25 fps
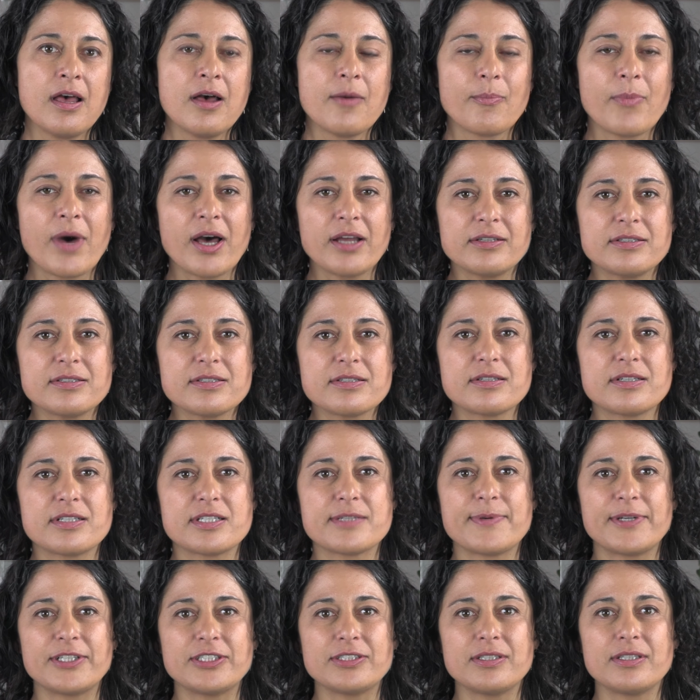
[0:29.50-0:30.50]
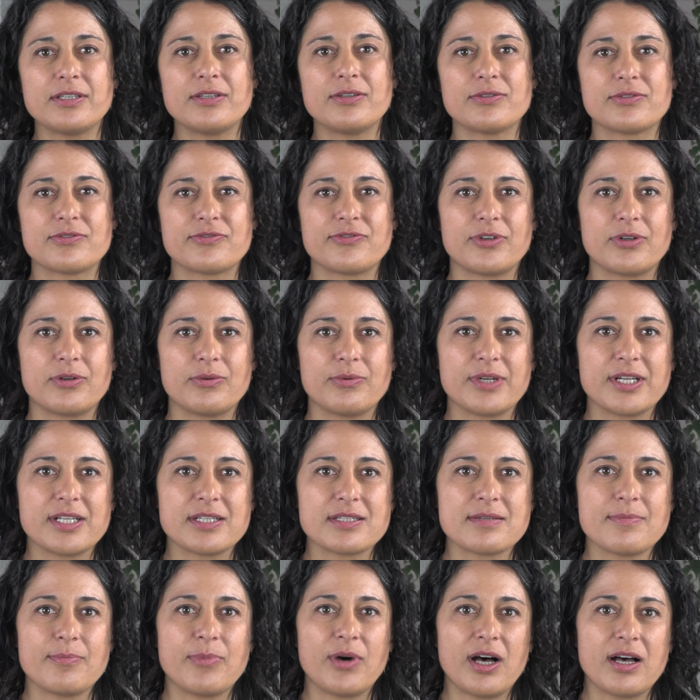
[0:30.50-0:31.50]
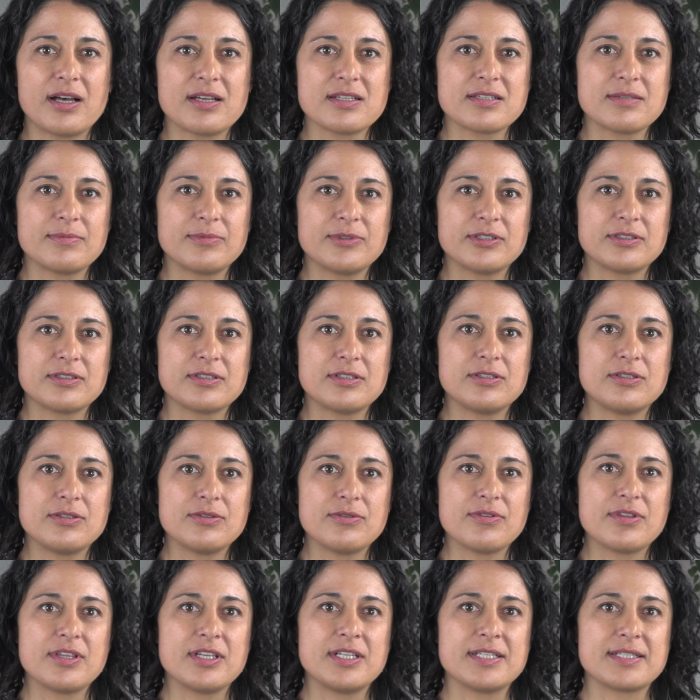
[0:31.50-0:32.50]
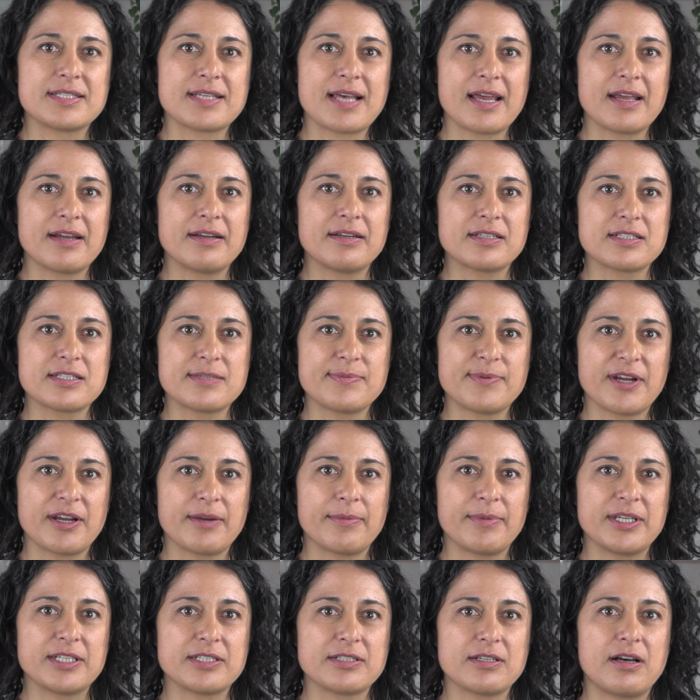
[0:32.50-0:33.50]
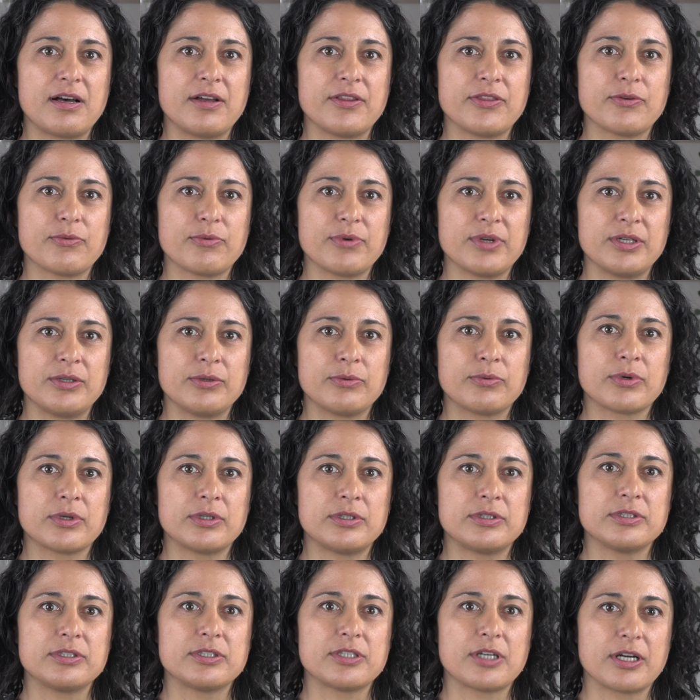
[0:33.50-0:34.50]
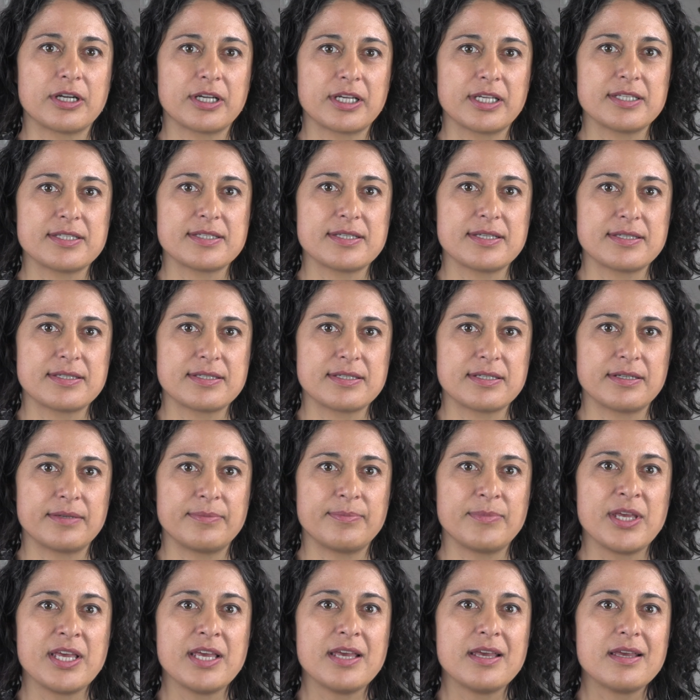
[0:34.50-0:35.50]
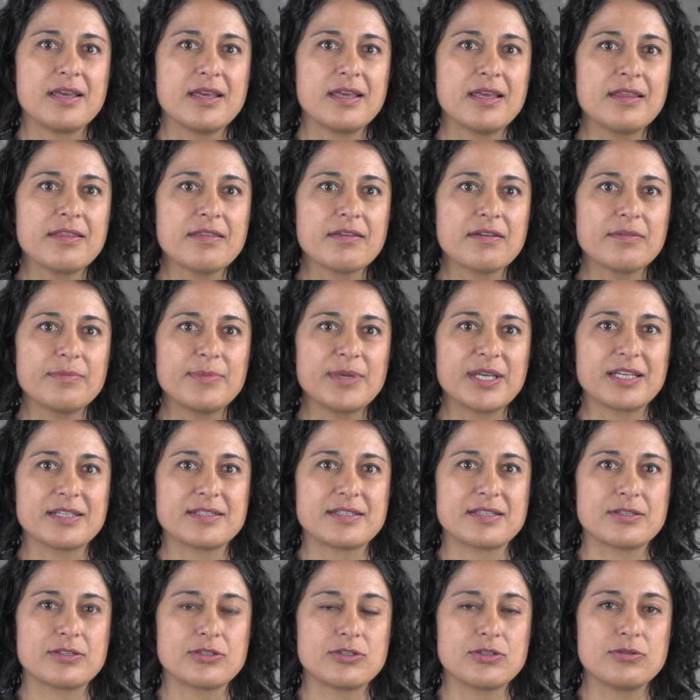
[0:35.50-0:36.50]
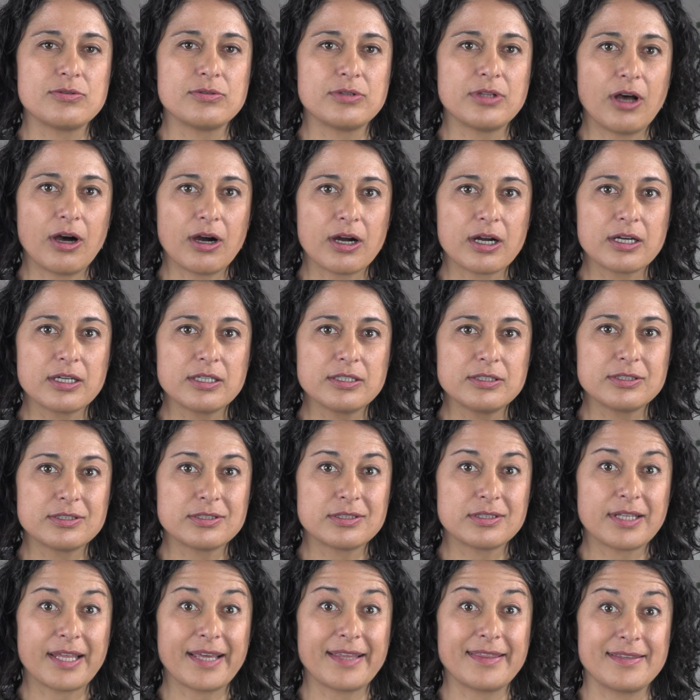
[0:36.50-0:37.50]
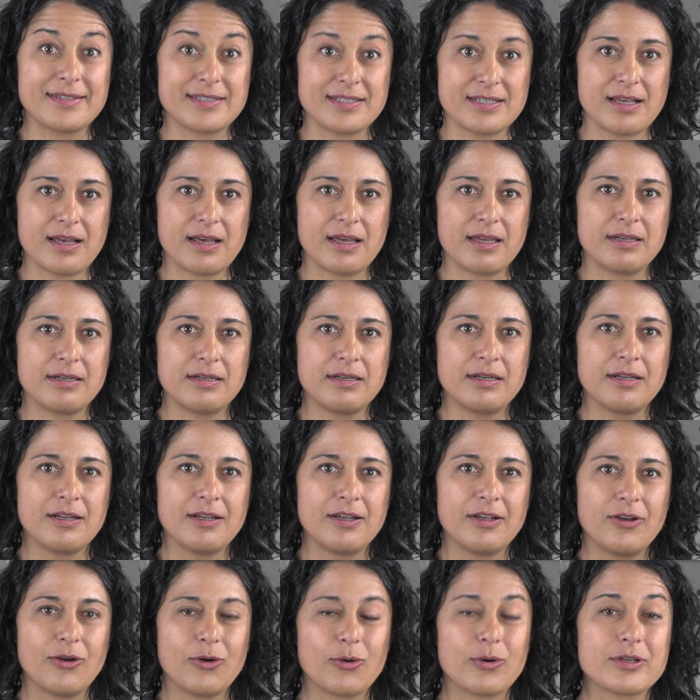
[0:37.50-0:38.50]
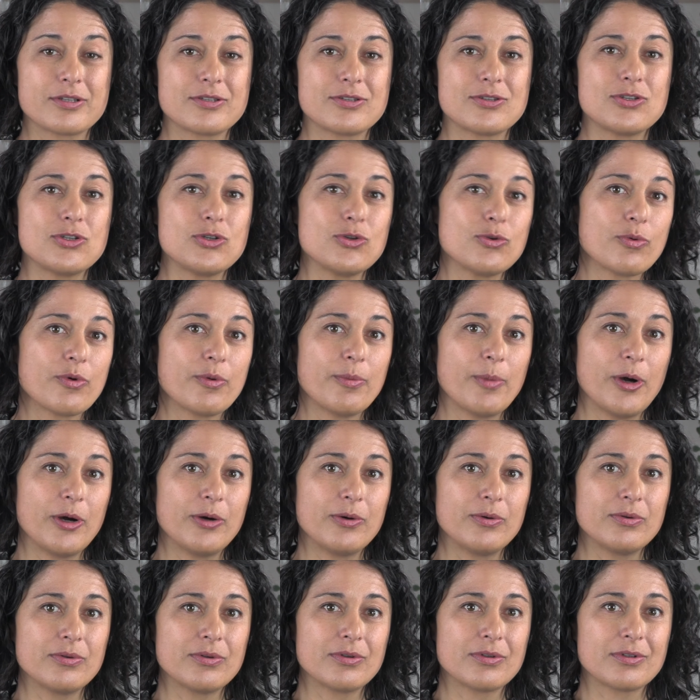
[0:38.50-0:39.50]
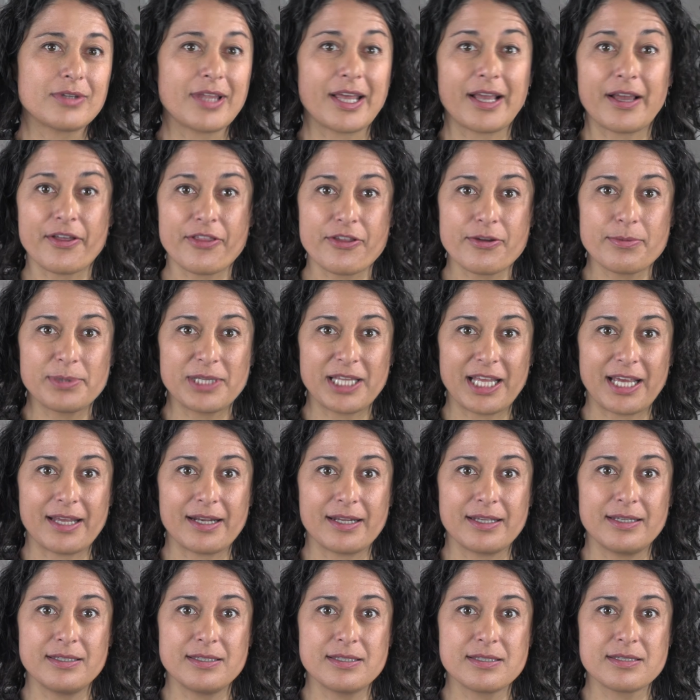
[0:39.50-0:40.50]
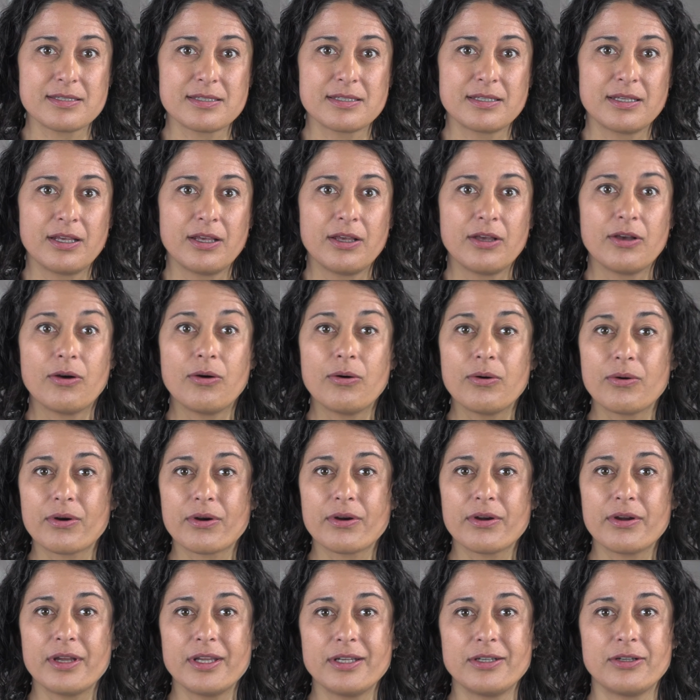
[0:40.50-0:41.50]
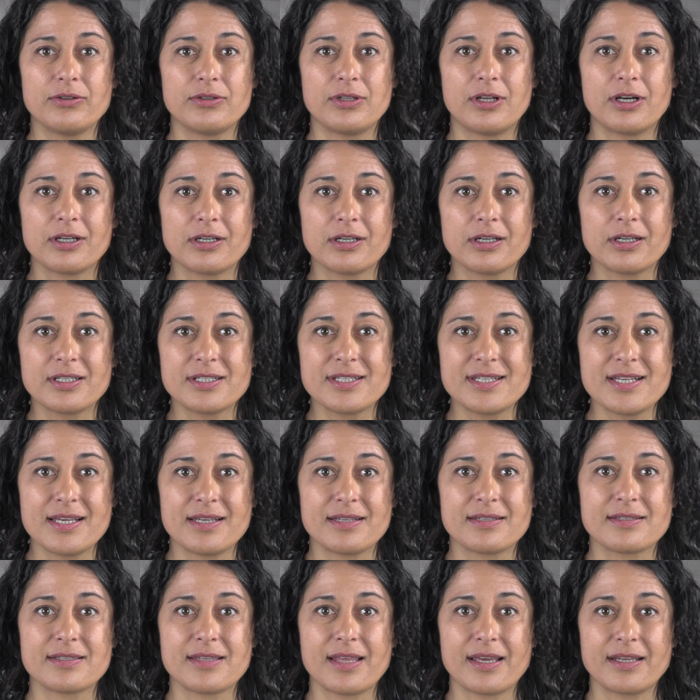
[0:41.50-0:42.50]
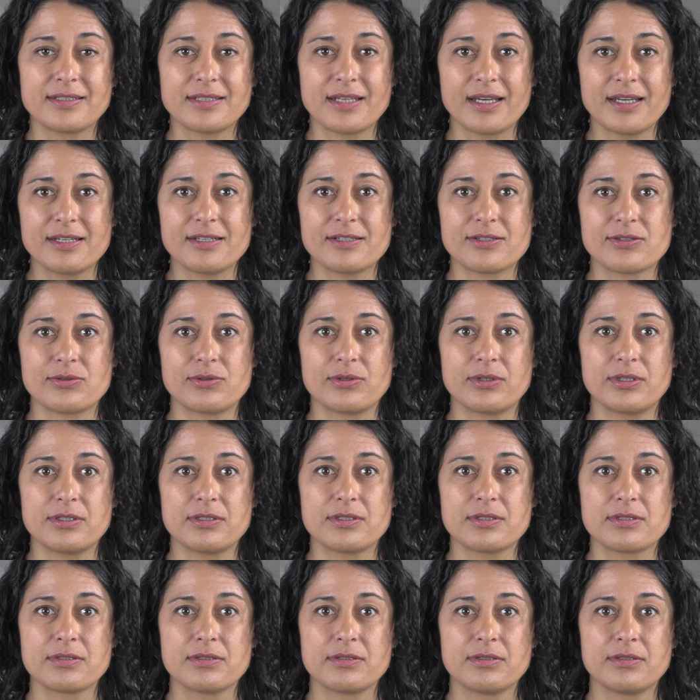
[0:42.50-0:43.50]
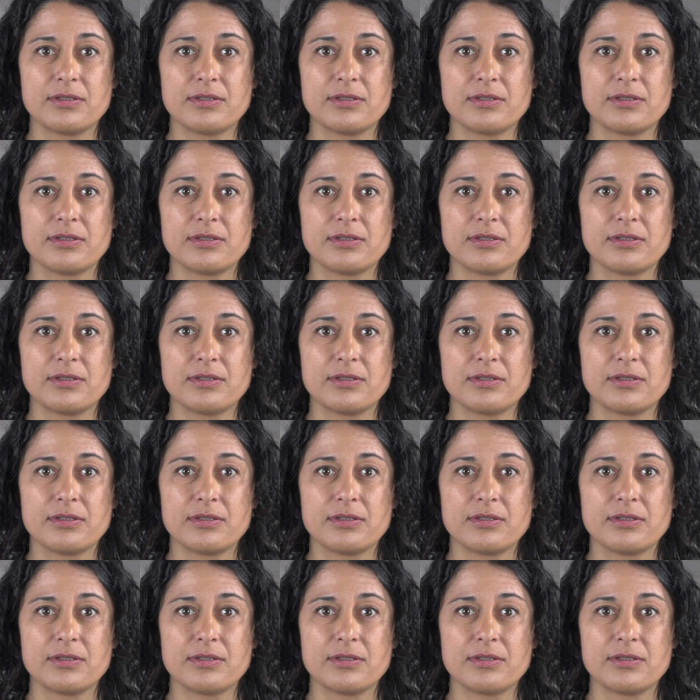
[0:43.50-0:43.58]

Models are especially useful when it's impossible to do the desired experiment on the real-world target system, either because it's too large, like the sun, or it's too remote, like other planets, or it no longer exists, like dinosaurs,